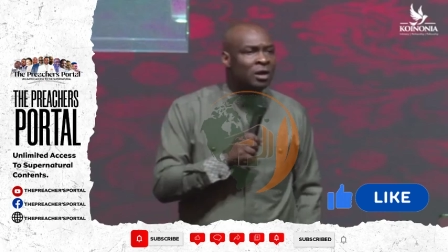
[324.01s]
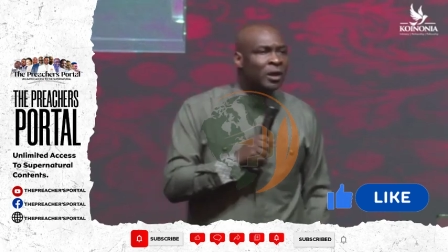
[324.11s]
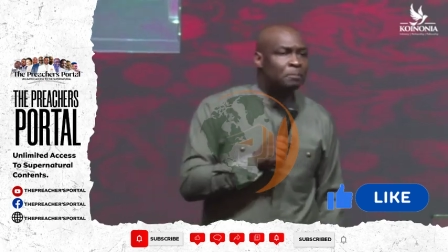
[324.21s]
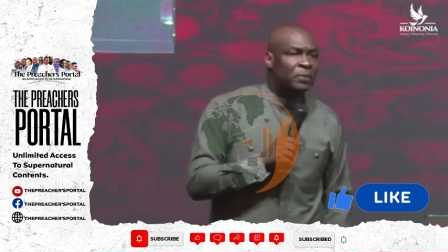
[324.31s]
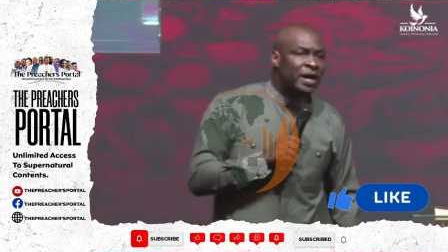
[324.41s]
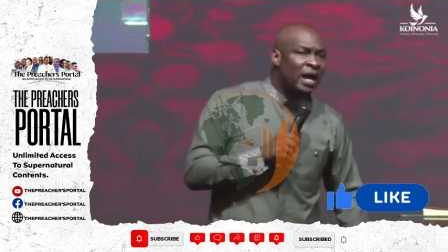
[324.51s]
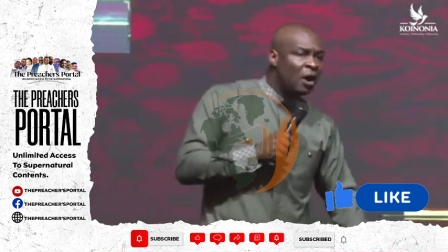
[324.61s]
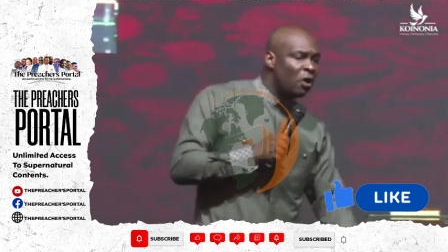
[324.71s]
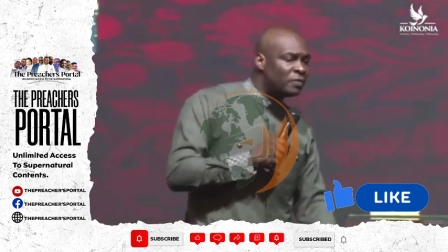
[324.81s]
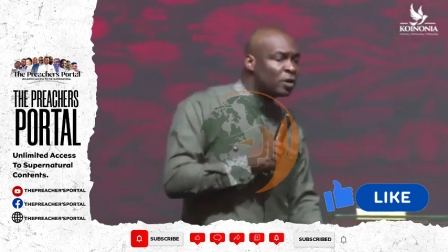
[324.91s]
The
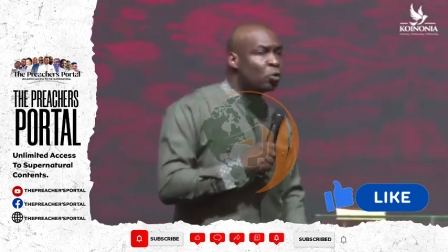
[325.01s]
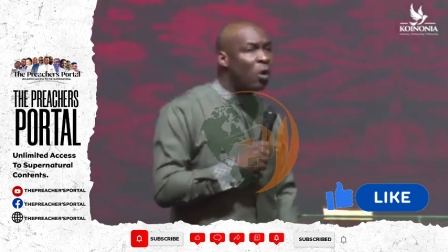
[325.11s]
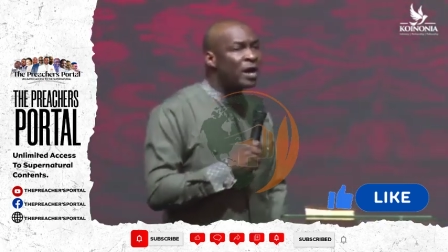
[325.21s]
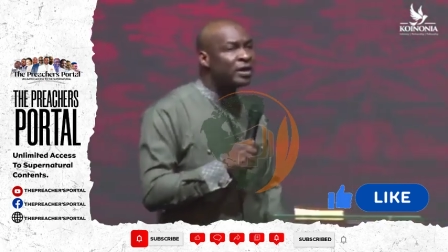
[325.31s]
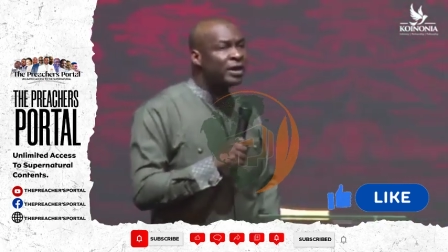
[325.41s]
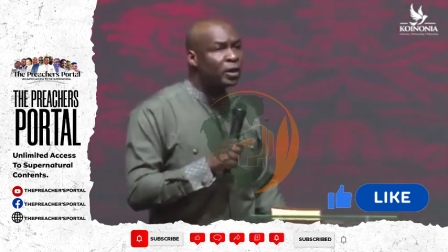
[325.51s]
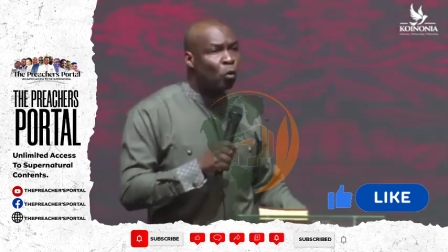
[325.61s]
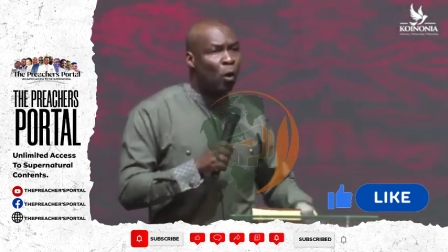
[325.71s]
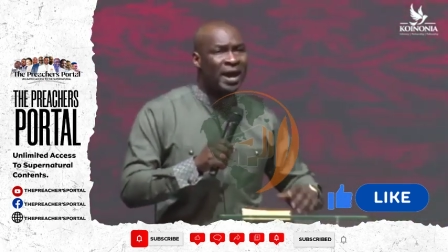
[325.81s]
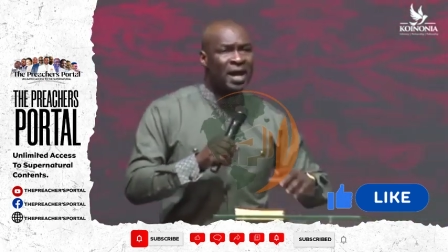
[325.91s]
prayer of inquiry
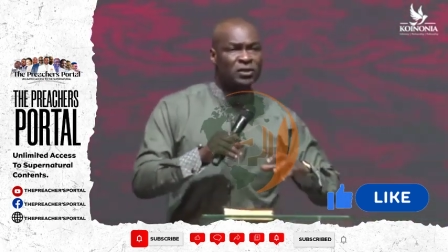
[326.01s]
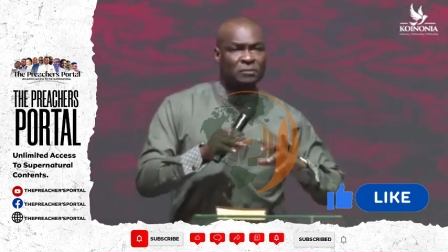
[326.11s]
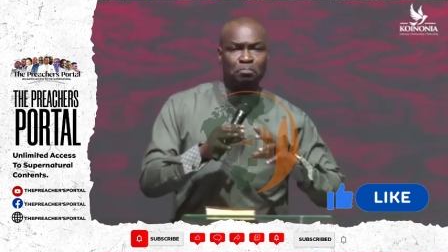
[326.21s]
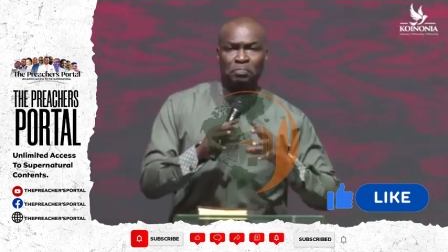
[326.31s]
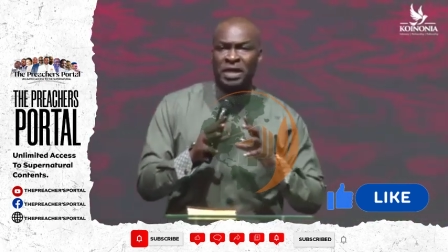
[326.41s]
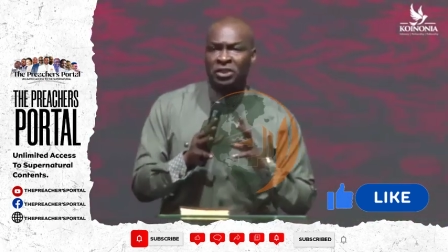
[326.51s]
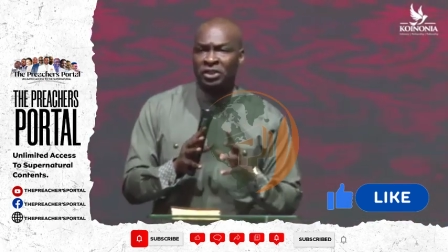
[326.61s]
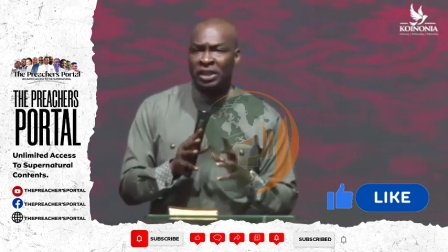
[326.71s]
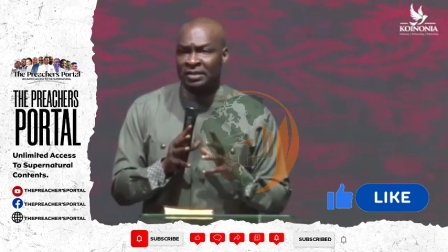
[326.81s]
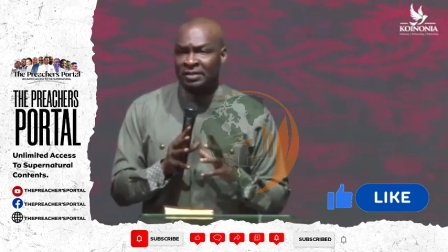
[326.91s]
requires
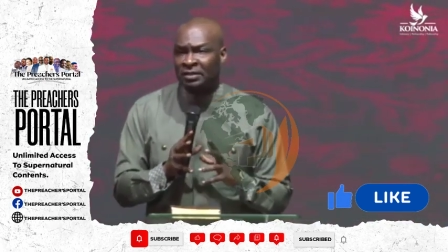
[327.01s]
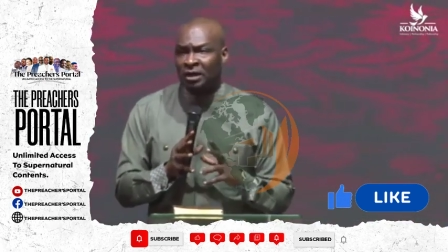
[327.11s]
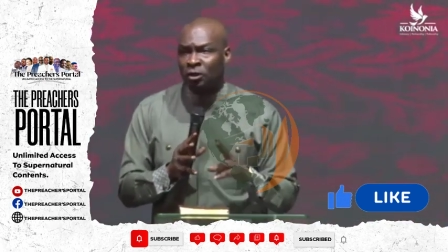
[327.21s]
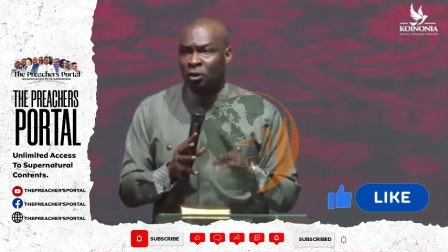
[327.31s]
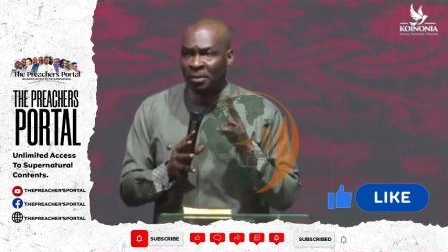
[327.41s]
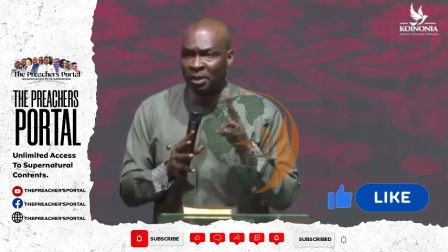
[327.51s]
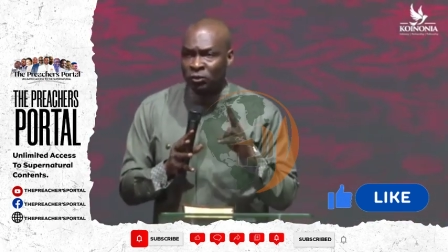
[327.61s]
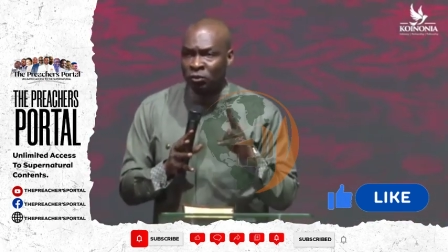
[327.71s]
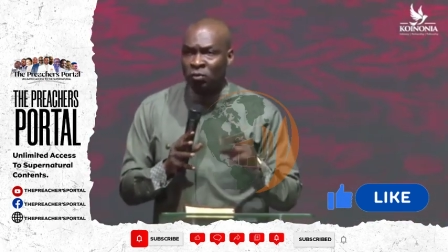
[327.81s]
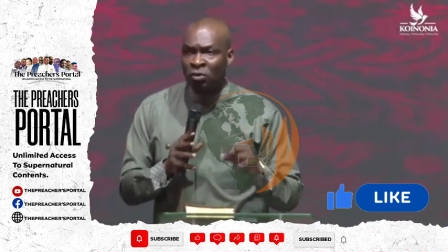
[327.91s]
patience. Number
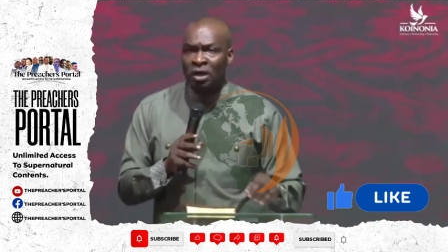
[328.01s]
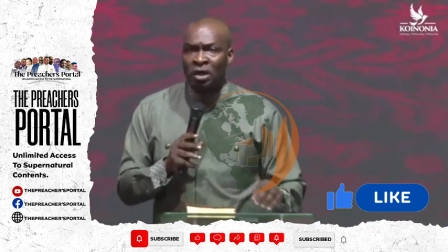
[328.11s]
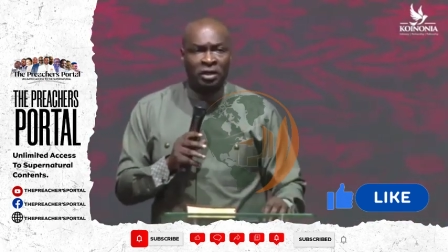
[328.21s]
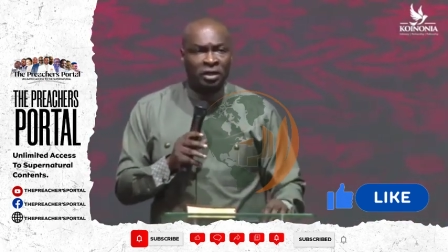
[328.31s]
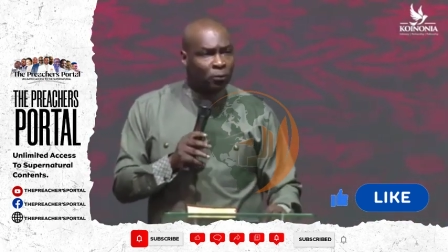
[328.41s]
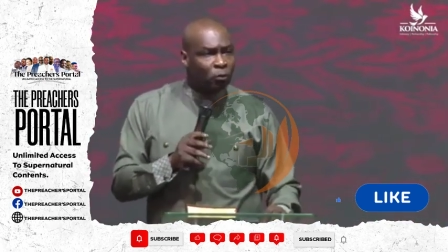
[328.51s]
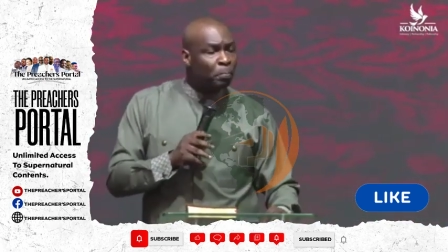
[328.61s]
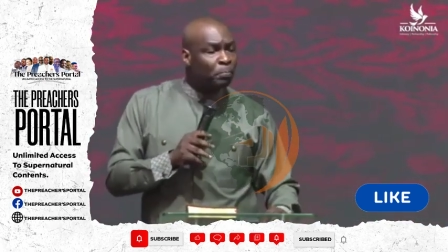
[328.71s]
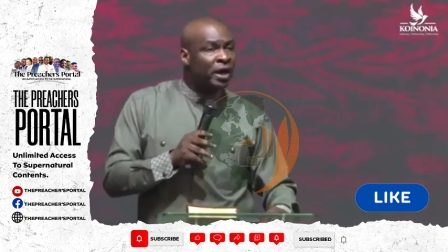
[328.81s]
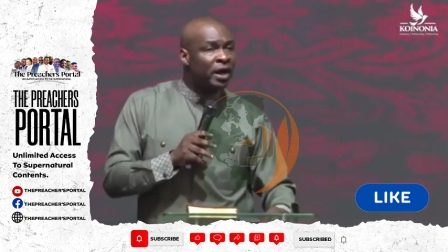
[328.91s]
two, the
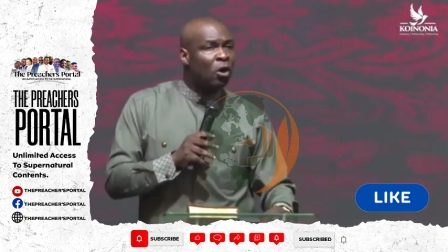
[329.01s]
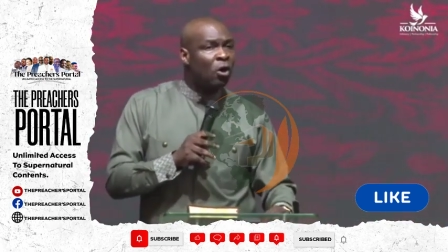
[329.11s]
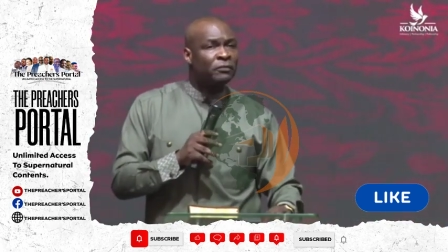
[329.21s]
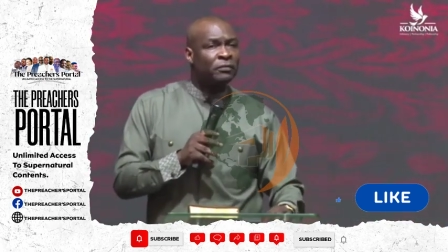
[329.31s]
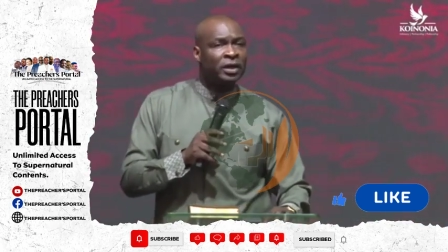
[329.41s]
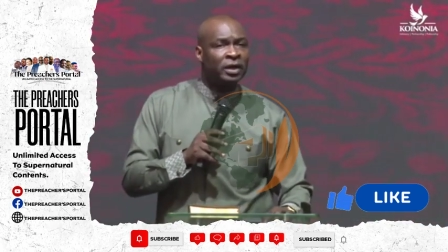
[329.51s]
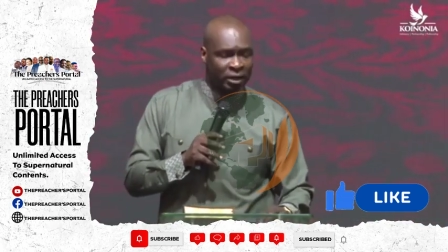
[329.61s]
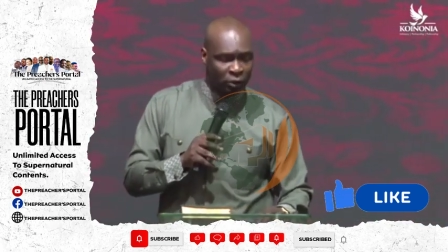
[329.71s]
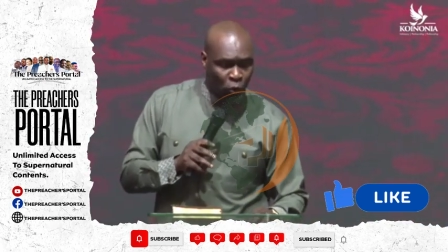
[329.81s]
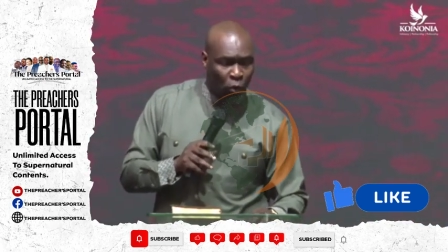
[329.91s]
prayer of
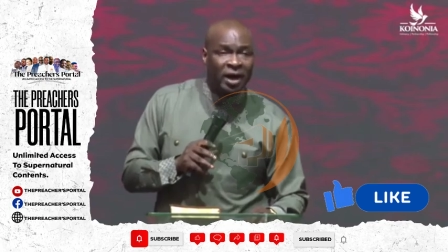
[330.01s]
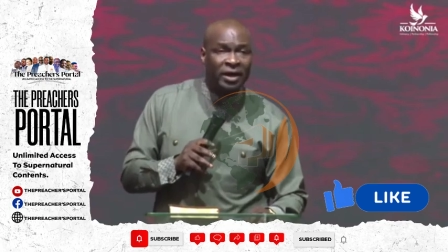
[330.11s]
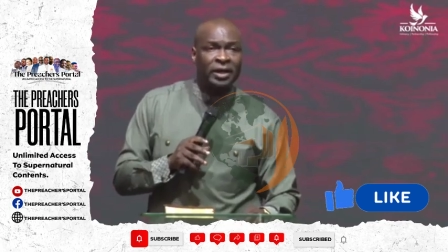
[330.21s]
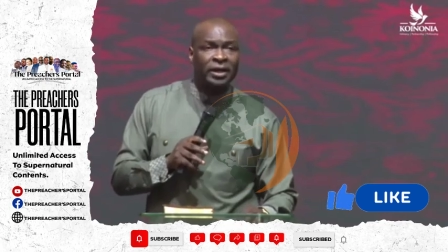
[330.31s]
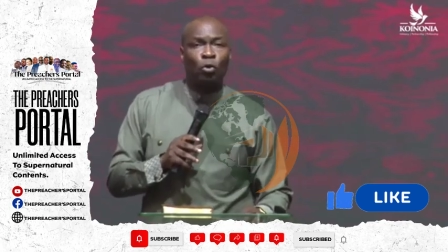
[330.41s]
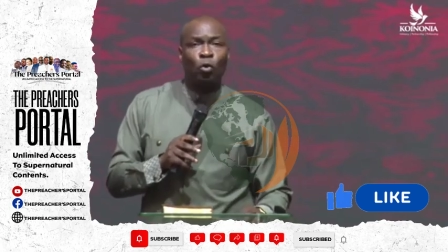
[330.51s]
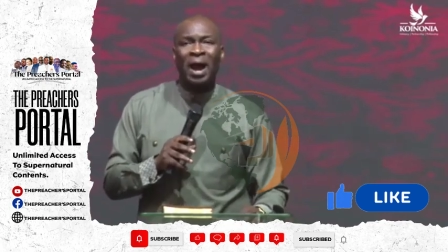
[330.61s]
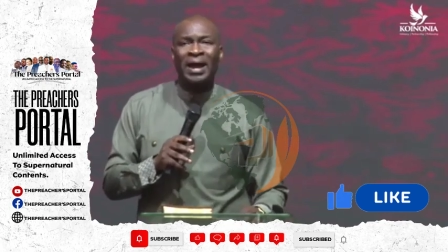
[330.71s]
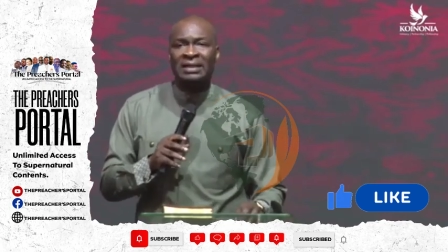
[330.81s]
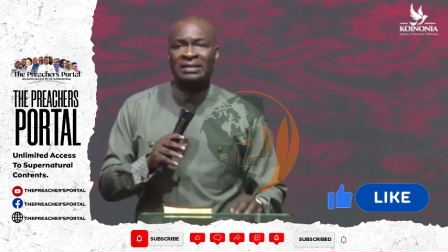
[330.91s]
inquiry
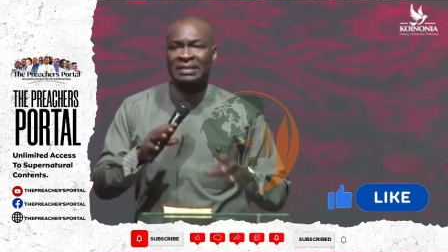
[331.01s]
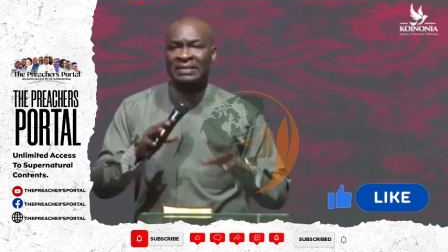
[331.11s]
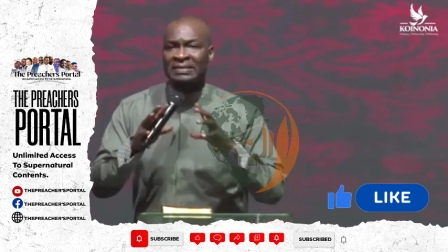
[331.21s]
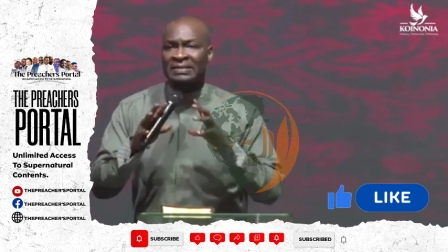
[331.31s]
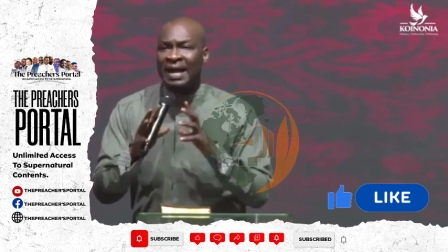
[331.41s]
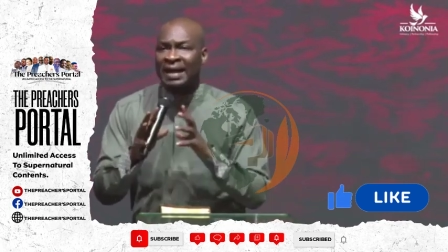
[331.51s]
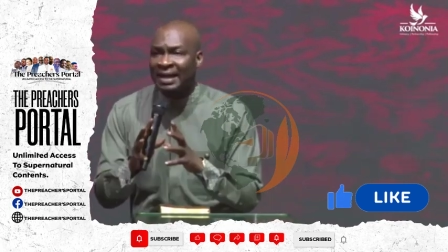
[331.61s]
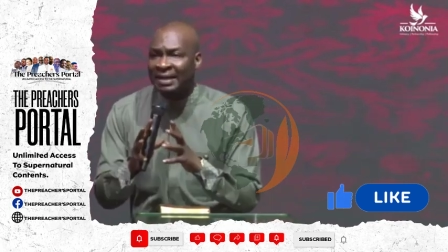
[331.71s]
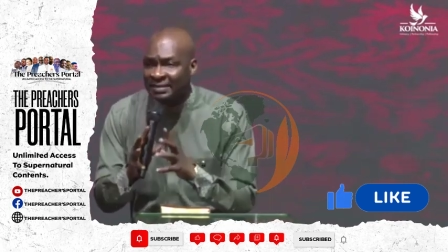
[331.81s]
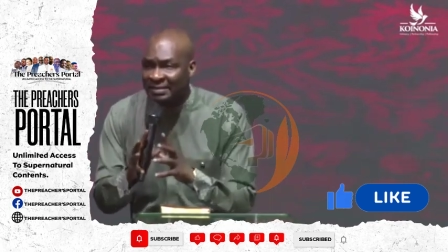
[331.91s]
requires
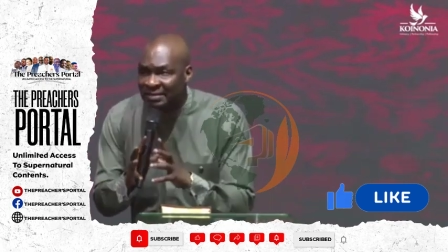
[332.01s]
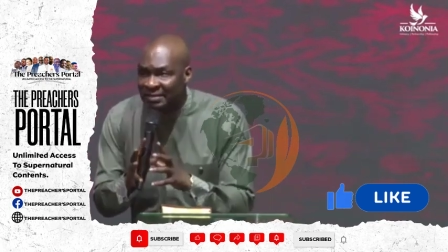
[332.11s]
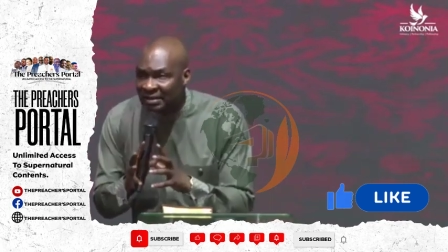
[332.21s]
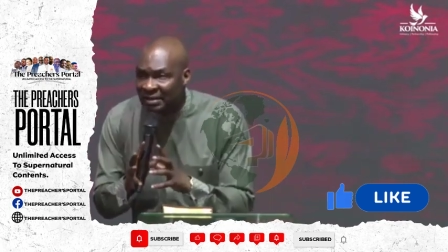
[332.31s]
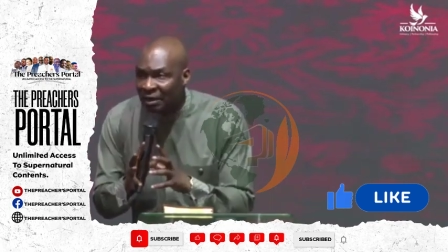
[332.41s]
silence.